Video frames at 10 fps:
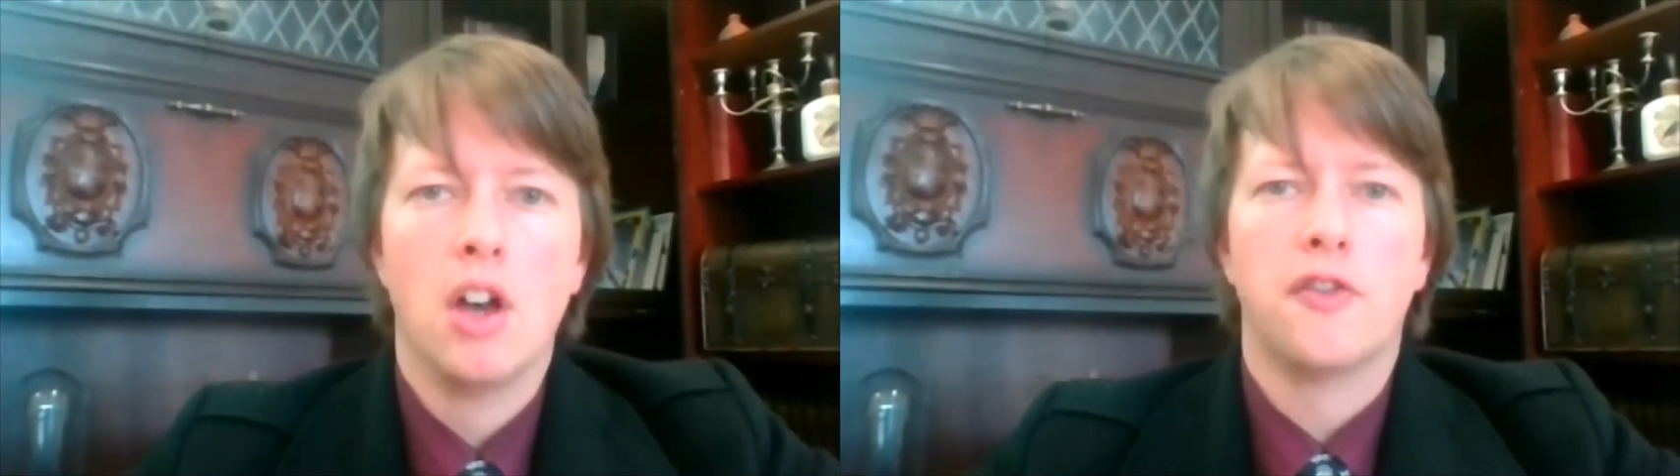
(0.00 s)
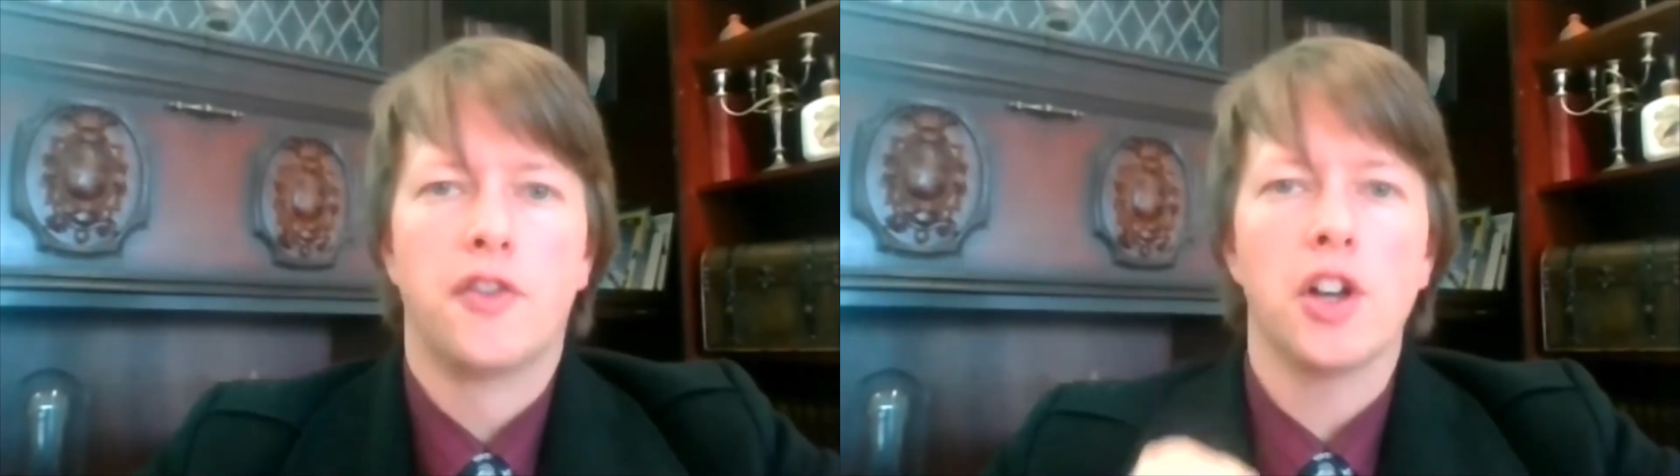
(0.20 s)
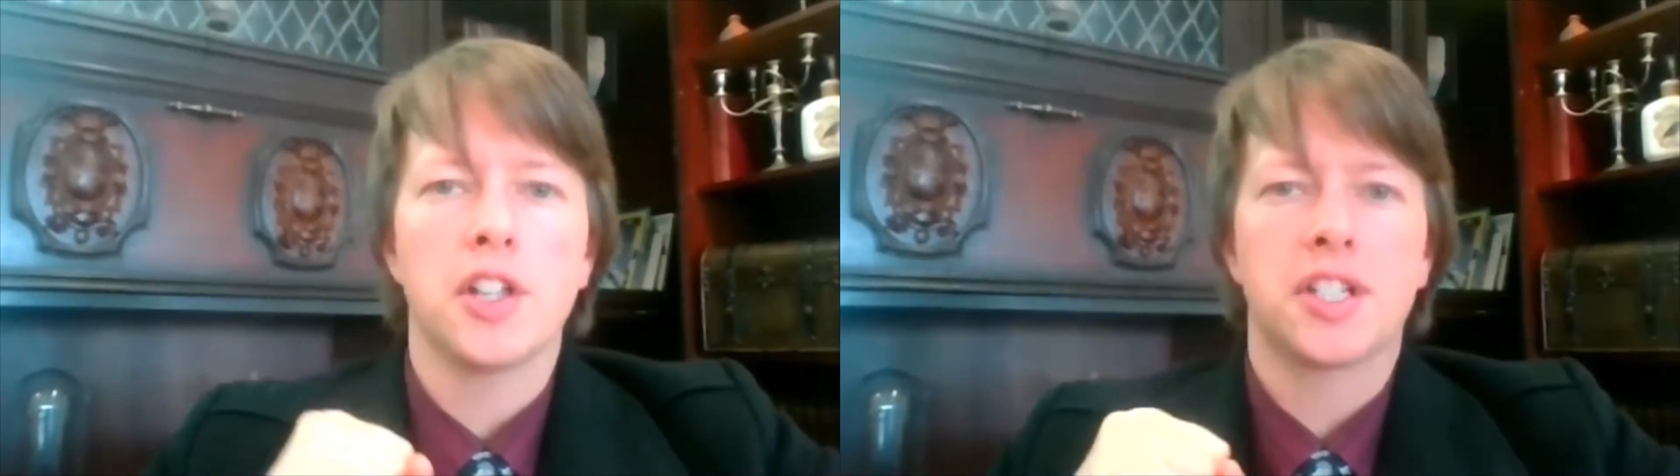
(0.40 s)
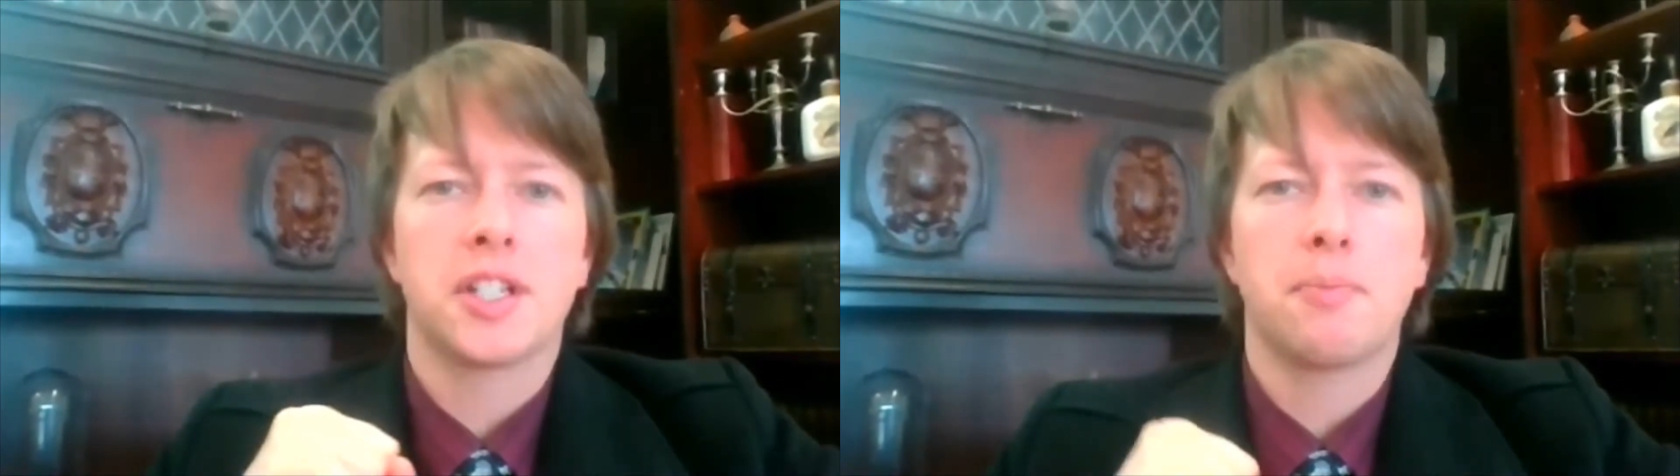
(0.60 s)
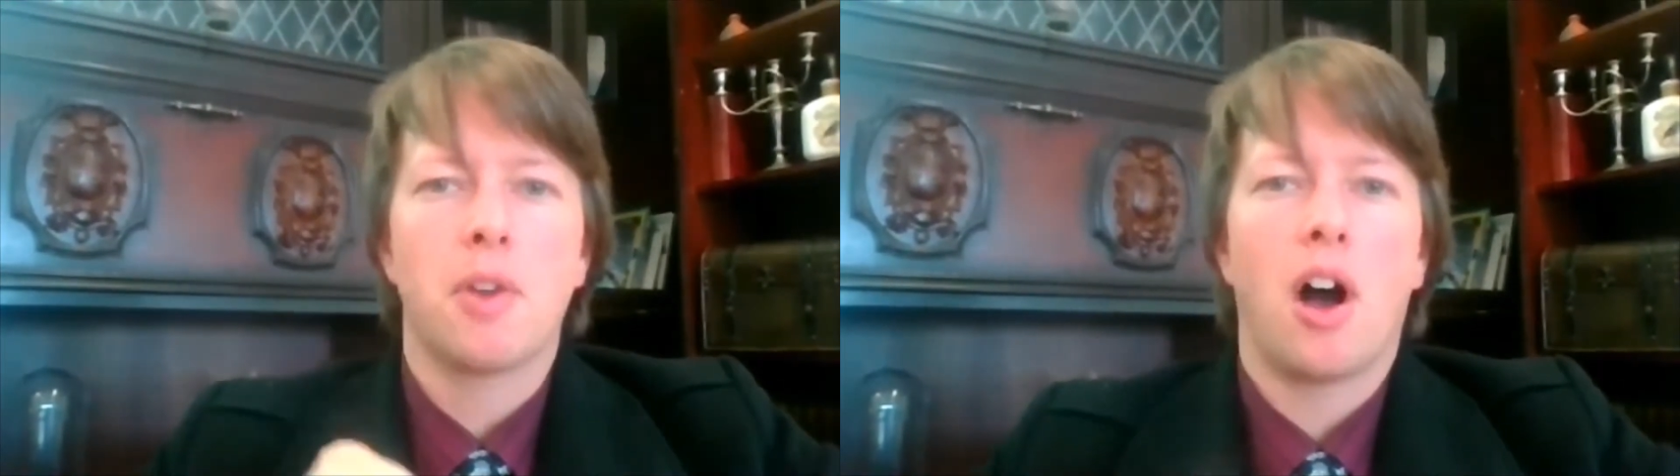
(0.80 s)

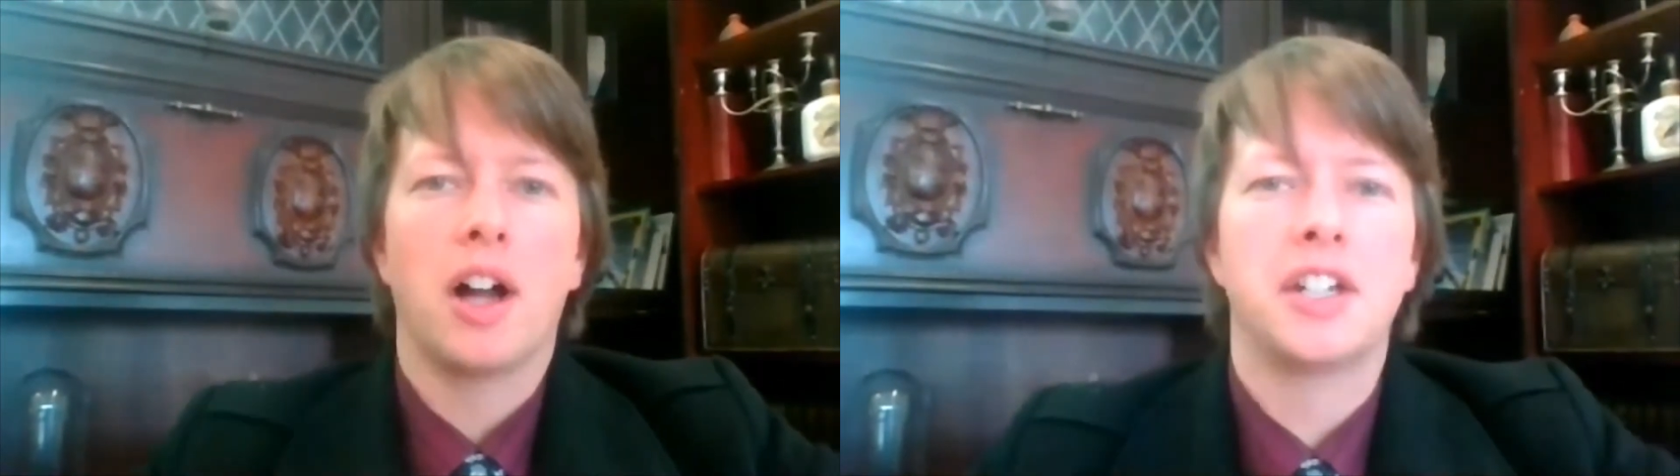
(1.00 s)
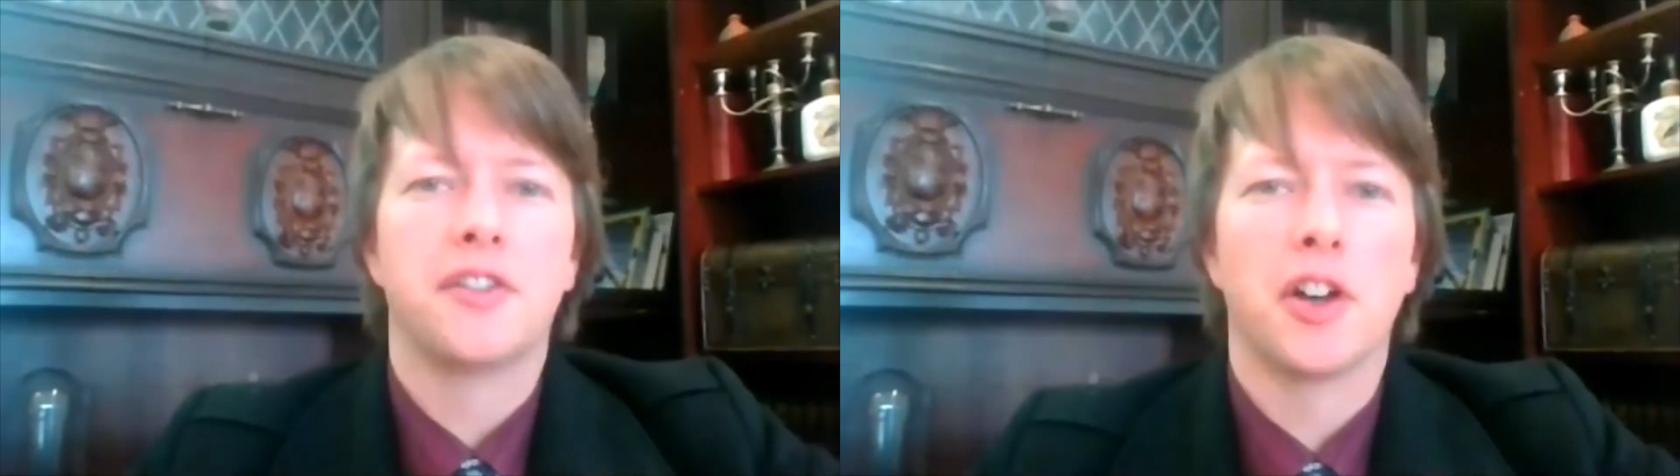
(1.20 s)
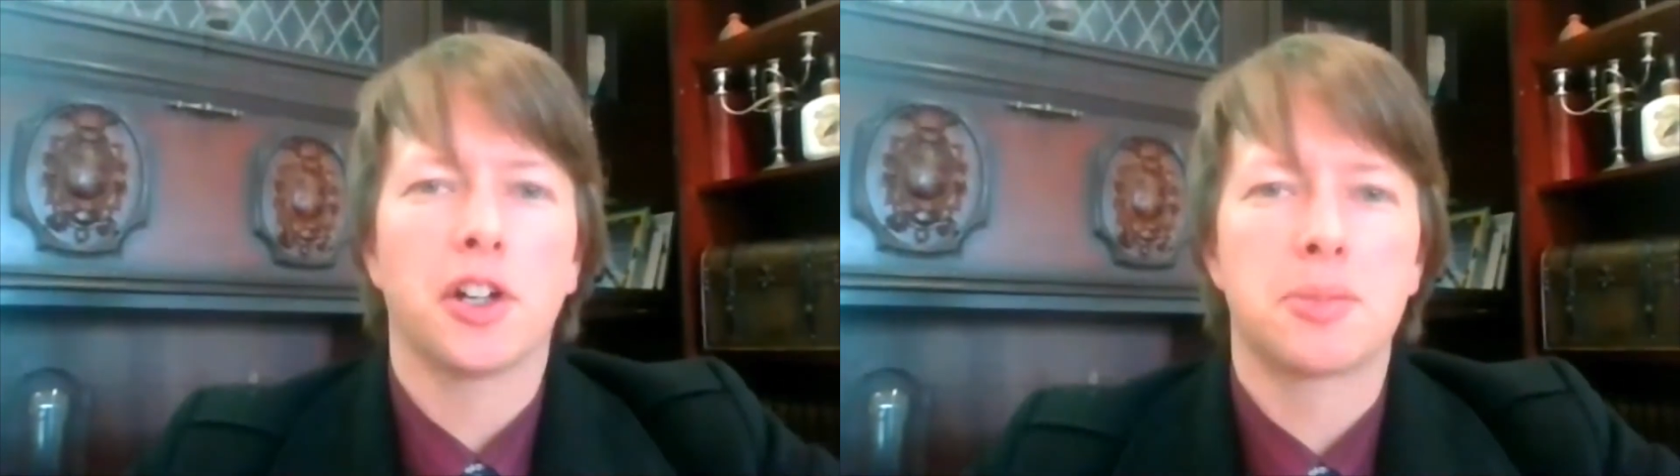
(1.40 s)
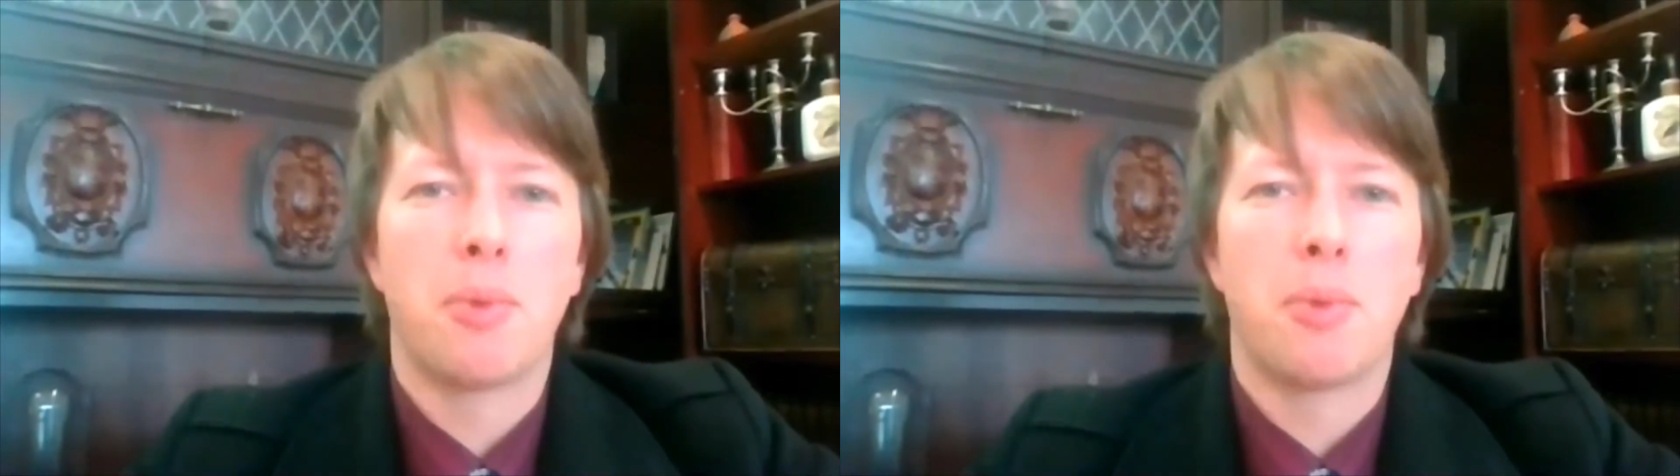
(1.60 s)
First, I need to focus